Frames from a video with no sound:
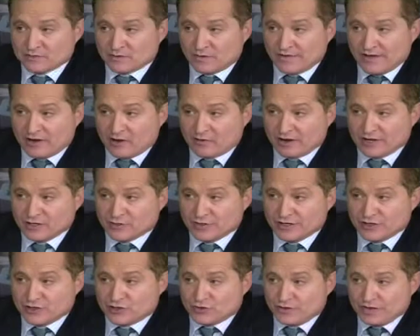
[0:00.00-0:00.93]
when they
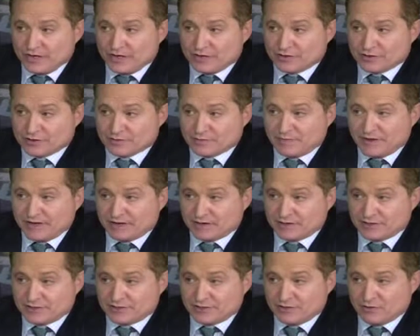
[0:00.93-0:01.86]
graduate in two years?
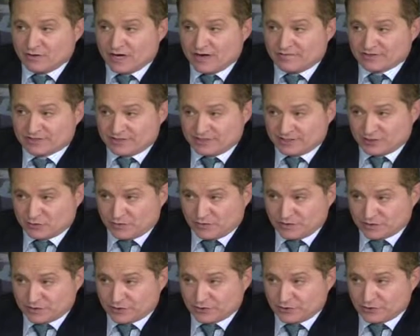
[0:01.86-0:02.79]
Because you have a sister
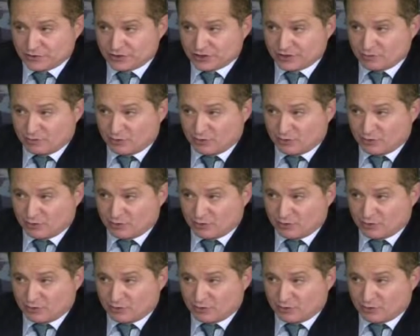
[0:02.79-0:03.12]
institution.